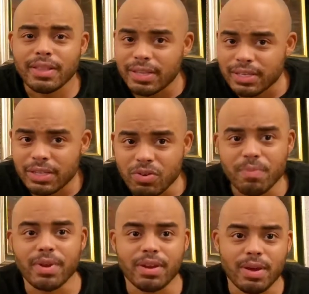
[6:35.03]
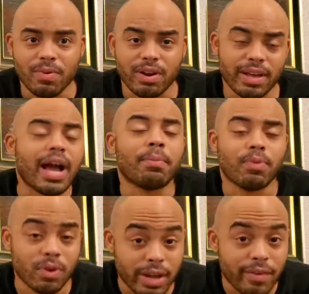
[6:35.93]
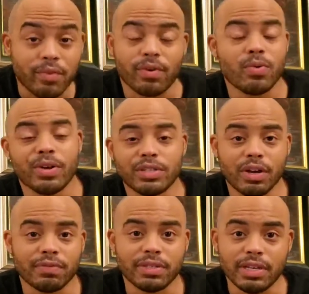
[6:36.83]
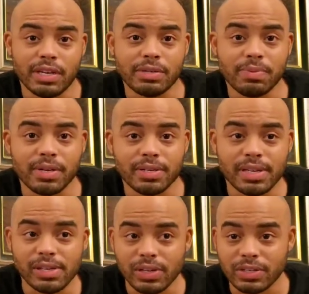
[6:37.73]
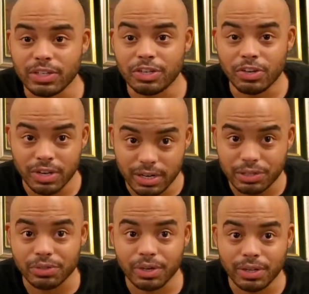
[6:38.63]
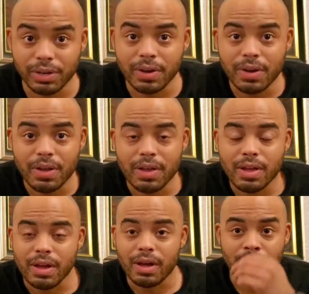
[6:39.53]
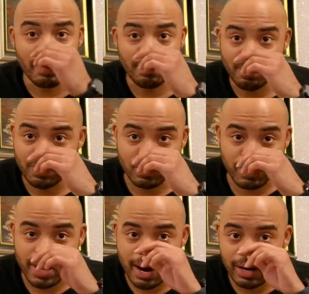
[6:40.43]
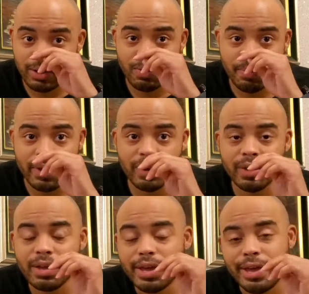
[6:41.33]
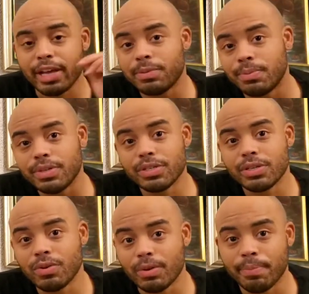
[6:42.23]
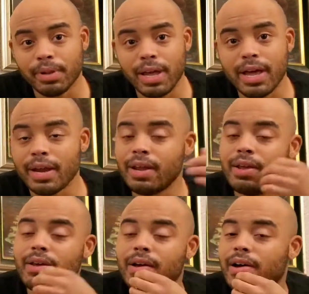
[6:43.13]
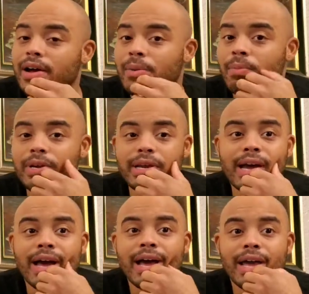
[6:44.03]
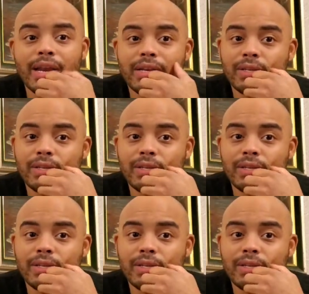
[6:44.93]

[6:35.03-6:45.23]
this is going to be a day one. Like I'm going to have to request off to see this because he looks good in this trailer. Um, so we got a little bit of exposition on the plot. Um, we got